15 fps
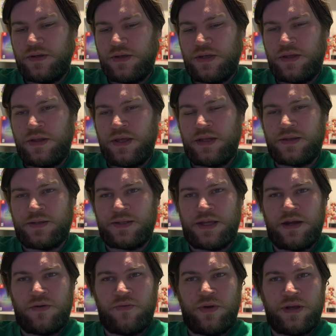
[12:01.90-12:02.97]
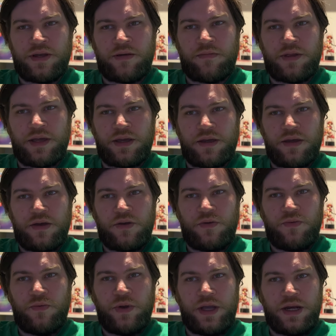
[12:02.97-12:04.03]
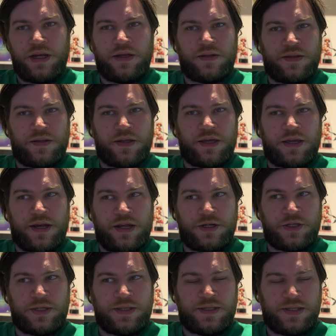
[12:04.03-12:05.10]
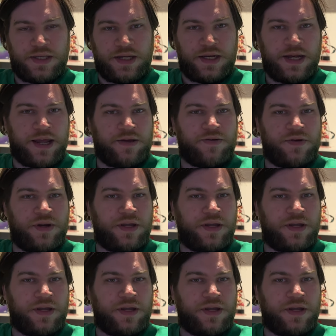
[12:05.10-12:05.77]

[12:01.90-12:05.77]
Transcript: And that's kind of why I'm like waiting until I can actually sit down